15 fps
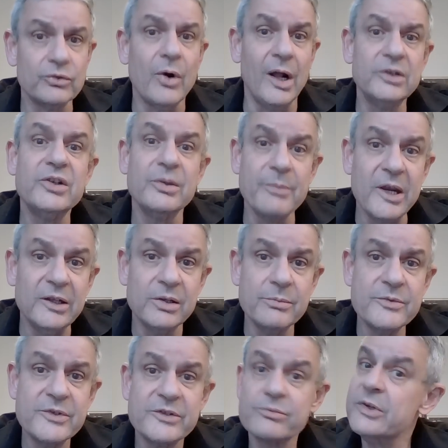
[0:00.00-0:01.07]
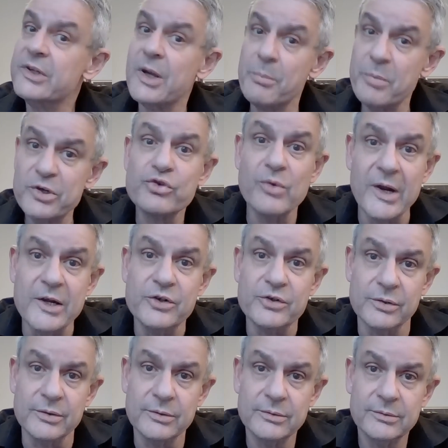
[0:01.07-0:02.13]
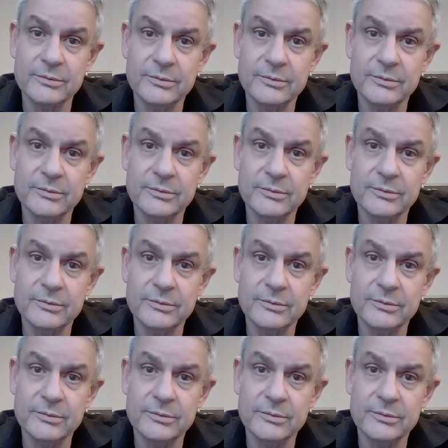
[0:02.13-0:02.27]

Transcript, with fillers: to ultimatums with capitulation.